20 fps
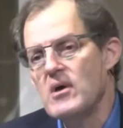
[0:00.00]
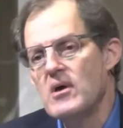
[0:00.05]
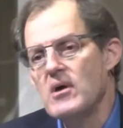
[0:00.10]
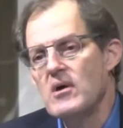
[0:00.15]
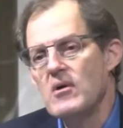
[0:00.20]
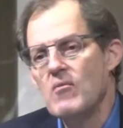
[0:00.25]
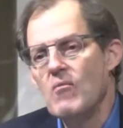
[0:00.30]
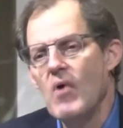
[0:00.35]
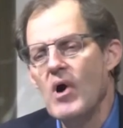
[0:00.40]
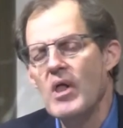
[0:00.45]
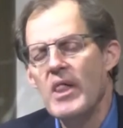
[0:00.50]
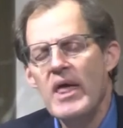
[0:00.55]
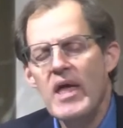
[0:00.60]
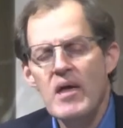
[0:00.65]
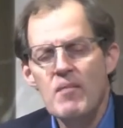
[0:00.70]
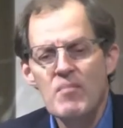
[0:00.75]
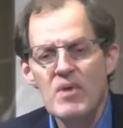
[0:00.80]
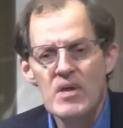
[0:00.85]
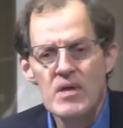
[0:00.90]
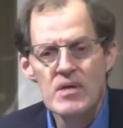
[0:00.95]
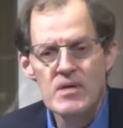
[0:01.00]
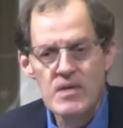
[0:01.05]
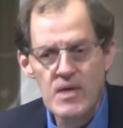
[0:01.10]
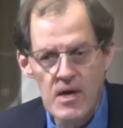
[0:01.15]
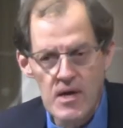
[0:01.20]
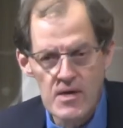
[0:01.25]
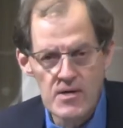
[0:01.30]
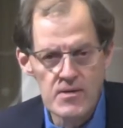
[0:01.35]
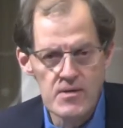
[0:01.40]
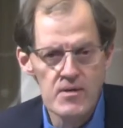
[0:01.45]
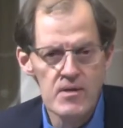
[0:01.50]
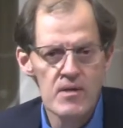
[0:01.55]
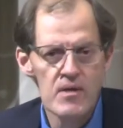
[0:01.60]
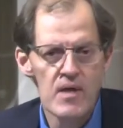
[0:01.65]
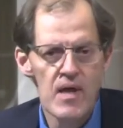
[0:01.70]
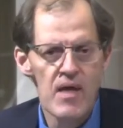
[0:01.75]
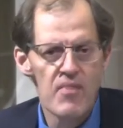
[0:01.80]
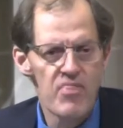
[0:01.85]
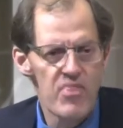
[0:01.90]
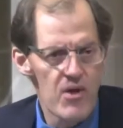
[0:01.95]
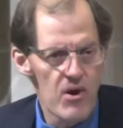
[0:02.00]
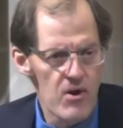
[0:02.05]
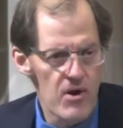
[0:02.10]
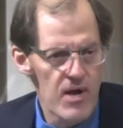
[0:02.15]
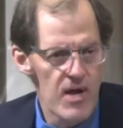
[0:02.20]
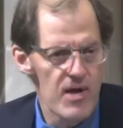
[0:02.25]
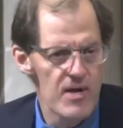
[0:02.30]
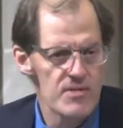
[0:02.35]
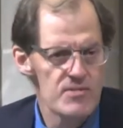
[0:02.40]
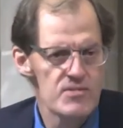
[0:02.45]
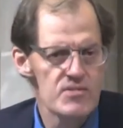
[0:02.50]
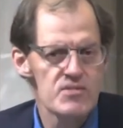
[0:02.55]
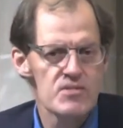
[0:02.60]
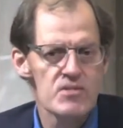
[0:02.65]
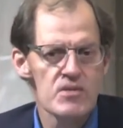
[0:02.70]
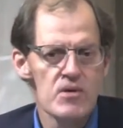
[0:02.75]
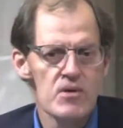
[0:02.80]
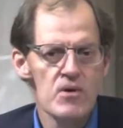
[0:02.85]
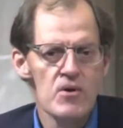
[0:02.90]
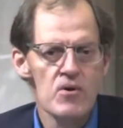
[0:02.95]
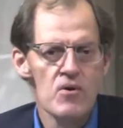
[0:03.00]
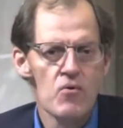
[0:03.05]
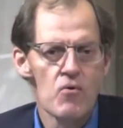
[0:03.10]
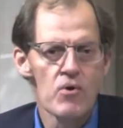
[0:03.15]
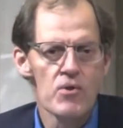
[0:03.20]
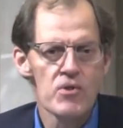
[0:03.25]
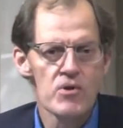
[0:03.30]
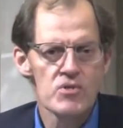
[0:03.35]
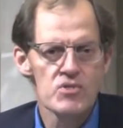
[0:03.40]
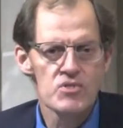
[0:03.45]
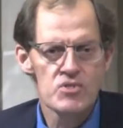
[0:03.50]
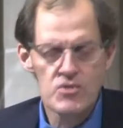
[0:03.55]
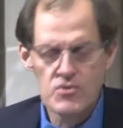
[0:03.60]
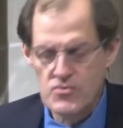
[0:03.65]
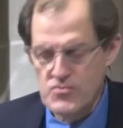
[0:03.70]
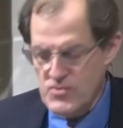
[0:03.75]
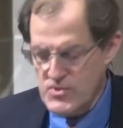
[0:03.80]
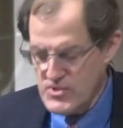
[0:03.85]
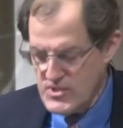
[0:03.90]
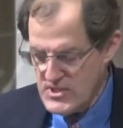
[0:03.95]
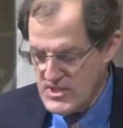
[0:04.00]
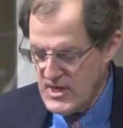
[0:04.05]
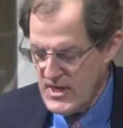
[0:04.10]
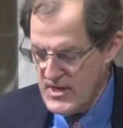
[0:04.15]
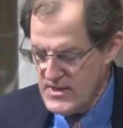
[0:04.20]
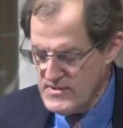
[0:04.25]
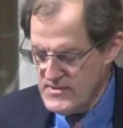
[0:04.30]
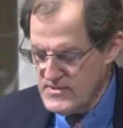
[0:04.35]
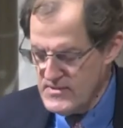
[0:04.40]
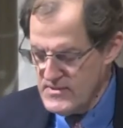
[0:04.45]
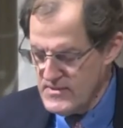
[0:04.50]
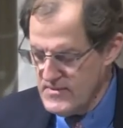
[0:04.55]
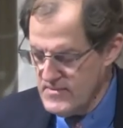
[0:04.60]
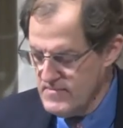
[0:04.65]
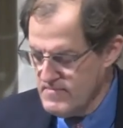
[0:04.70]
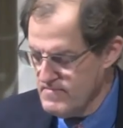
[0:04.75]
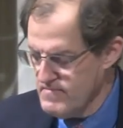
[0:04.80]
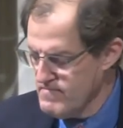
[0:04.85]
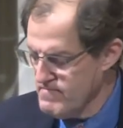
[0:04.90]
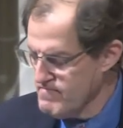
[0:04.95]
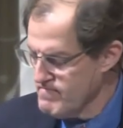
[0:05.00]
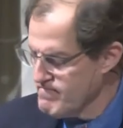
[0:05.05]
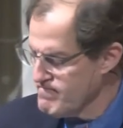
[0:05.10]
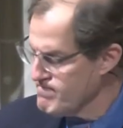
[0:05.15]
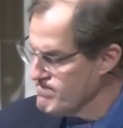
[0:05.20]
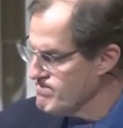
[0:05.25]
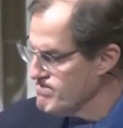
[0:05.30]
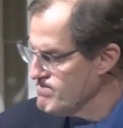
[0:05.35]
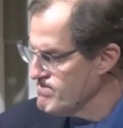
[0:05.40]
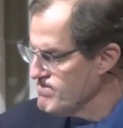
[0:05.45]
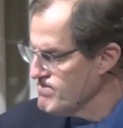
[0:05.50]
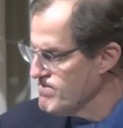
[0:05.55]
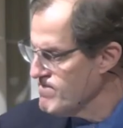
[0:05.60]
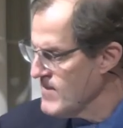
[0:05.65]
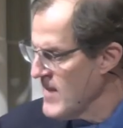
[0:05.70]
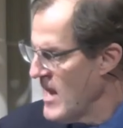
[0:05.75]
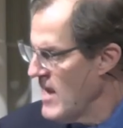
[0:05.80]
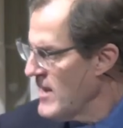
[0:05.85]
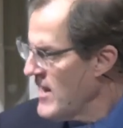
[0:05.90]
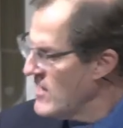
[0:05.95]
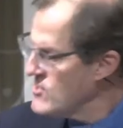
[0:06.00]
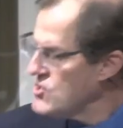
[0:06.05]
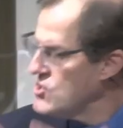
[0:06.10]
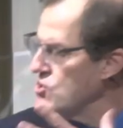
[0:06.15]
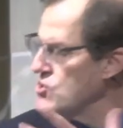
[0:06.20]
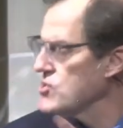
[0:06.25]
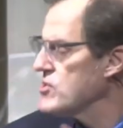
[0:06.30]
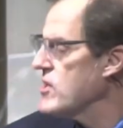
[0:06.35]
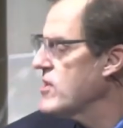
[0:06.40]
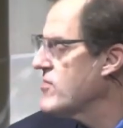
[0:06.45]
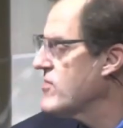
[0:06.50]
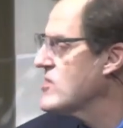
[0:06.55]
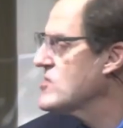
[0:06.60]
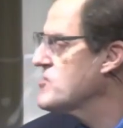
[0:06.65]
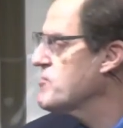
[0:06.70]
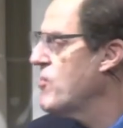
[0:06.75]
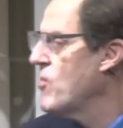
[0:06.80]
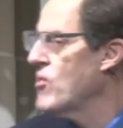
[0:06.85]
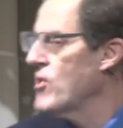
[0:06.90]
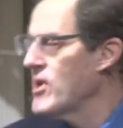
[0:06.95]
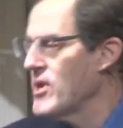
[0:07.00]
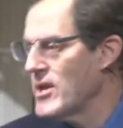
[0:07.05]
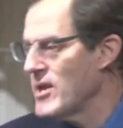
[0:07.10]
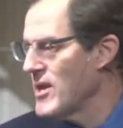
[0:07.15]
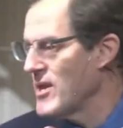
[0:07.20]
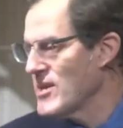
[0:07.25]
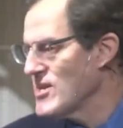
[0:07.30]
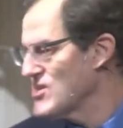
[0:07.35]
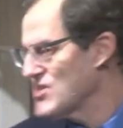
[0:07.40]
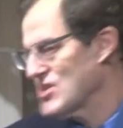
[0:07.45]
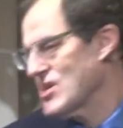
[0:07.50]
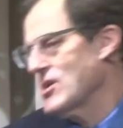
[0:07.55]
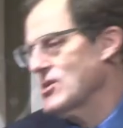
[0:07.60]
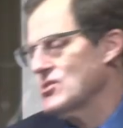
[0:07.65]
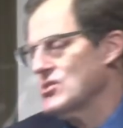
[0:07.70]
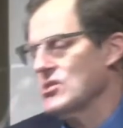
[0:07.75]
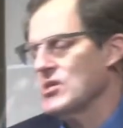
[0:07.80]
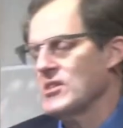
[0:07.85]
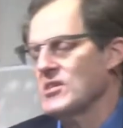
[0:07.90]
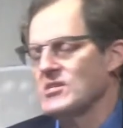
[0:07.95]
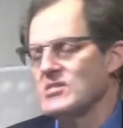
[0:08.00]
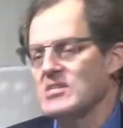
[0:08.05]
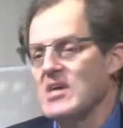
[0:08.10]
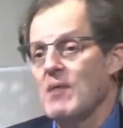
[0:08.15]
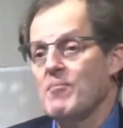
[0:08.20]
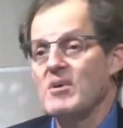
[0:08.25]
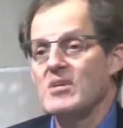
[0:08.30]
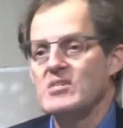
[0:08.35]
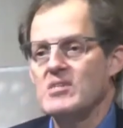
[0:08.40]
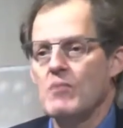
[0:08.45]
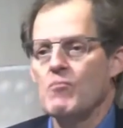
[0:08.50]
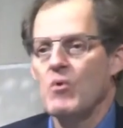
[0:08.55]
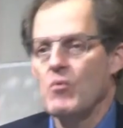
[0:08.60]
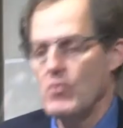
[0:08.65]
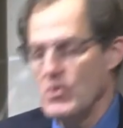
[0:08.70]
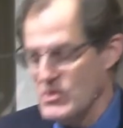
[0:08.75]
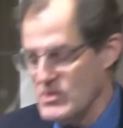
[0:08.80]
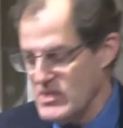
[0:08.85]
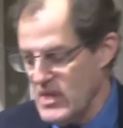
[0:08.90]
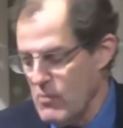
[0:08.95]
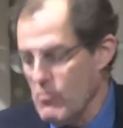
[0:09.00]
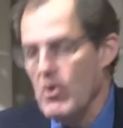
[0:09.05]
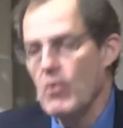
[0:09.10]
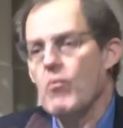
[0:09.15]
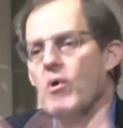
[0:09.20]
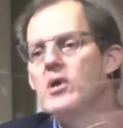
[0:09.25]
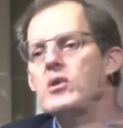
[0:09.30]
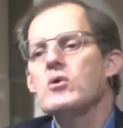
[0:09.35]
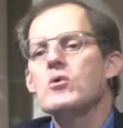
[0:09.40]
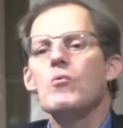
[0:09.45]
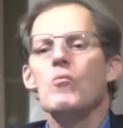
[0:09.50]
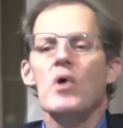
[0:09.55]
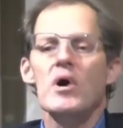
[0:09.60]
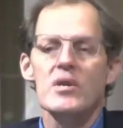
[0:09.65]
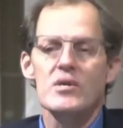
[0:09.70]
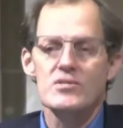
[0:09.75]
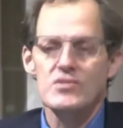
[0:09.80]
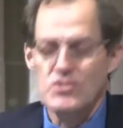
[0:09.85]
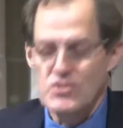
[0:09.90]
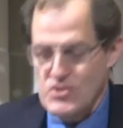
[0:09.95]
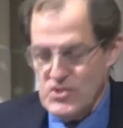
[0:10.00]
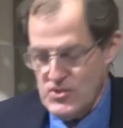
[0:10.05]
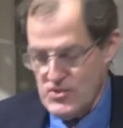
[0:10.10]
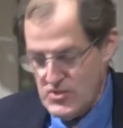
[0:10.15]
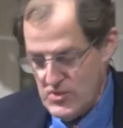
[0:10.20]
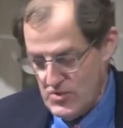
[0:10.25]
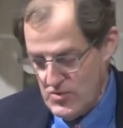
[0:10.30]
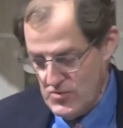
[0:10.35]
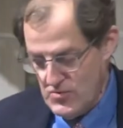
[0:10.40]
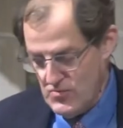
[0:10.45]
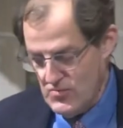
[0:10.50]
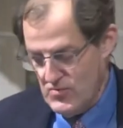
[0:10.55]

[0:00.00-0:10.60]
while aiming a gun at their heads or their children's heads. Now, it's usually at this point in a discussion on this topic, someone will say, Well, what do you want us to do?